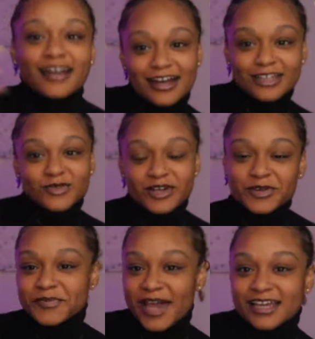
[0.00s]
guys,
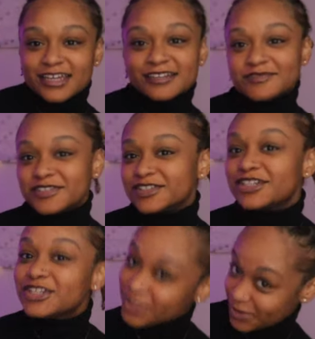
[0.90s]
welcome back. And if you're
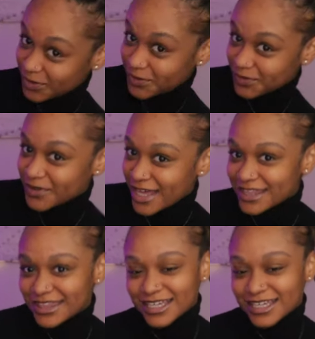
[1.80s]
new,